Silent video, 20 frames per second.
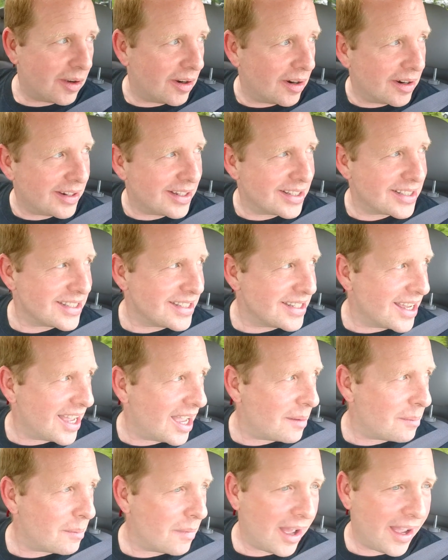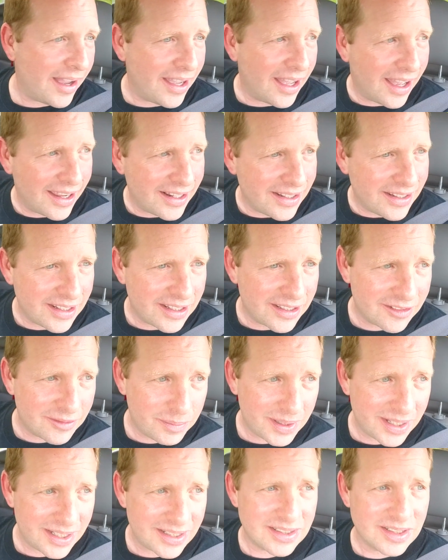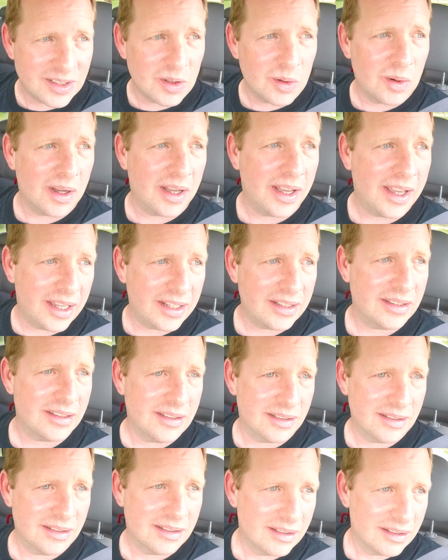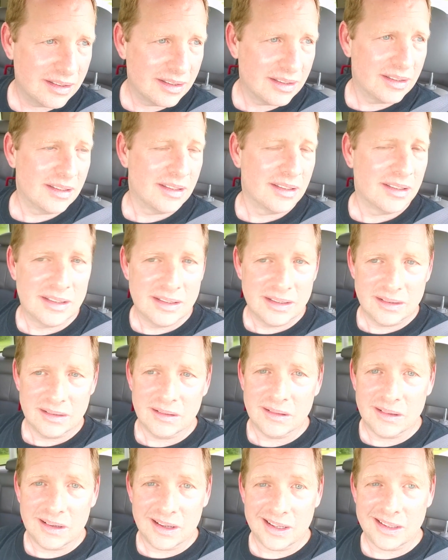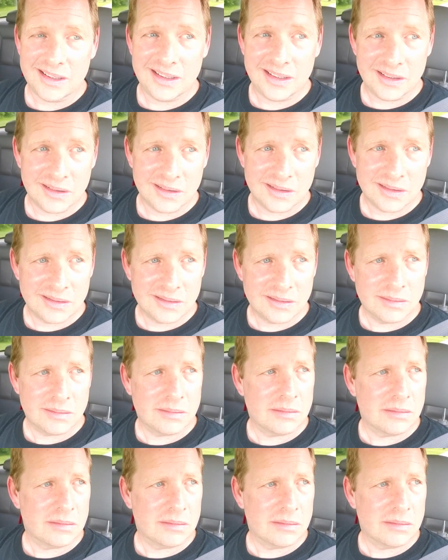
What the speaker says: bar is not my idea of peace and quiet. Or ideal.